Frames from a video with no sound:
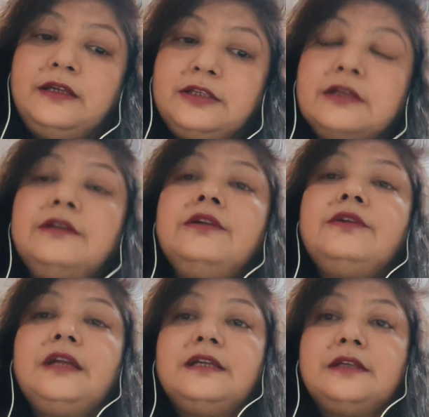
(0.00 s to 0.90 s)
turn
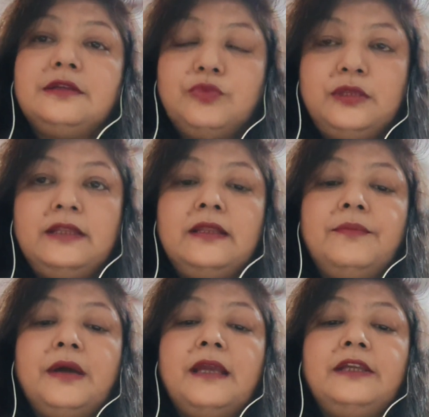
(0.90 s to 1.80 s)
created within the
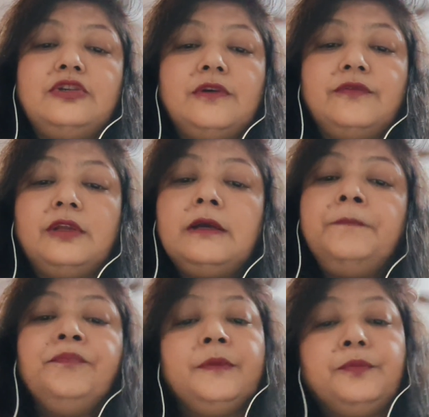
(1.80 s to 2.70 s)
mind of the
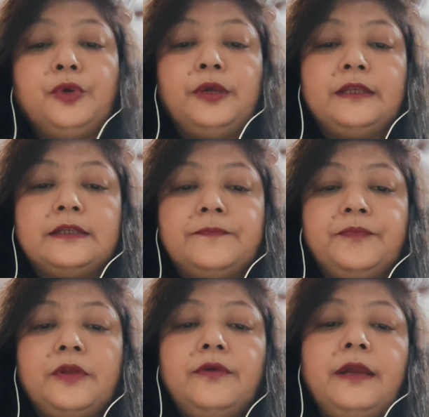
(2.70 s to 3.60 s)
poet.
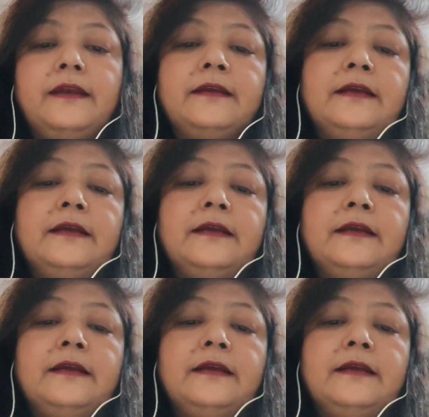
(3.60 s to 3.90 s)
Okay.